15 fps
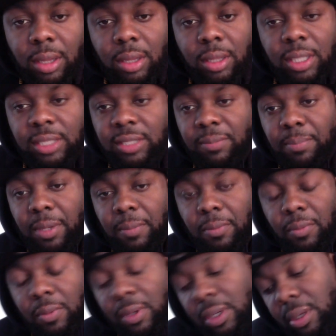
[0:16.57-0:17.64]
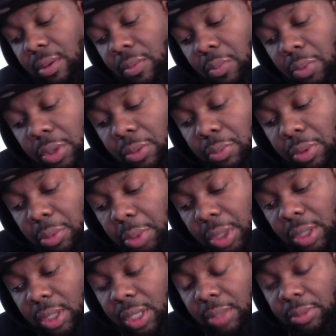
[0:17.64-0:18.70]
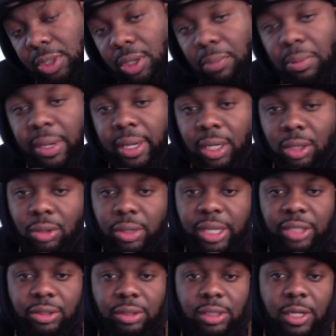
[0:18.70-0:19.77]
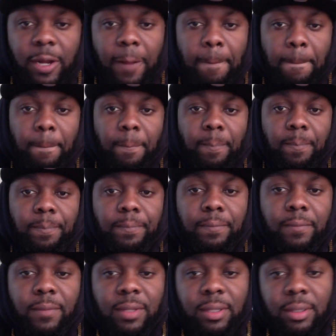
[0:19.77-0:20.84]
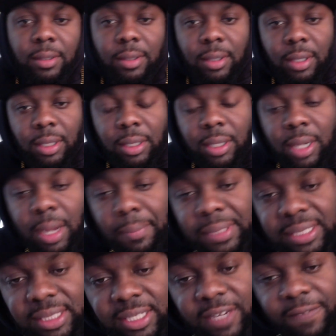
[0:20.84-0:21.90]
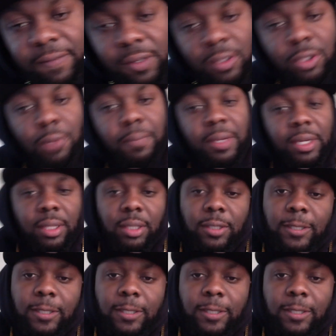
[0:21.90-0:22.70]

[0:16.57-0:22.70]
Listen, people, we're gonna come to you playing a little injured today. Yeah, I've been sick for a little bit.